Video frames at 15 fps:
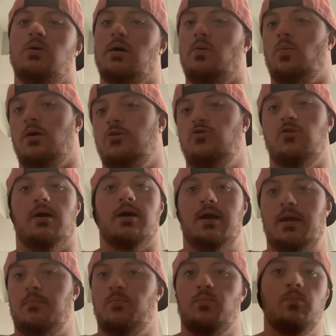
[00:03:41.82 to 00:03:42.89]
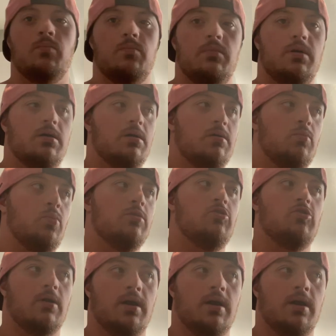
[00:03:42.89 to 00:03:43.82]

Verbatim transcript: which I'm which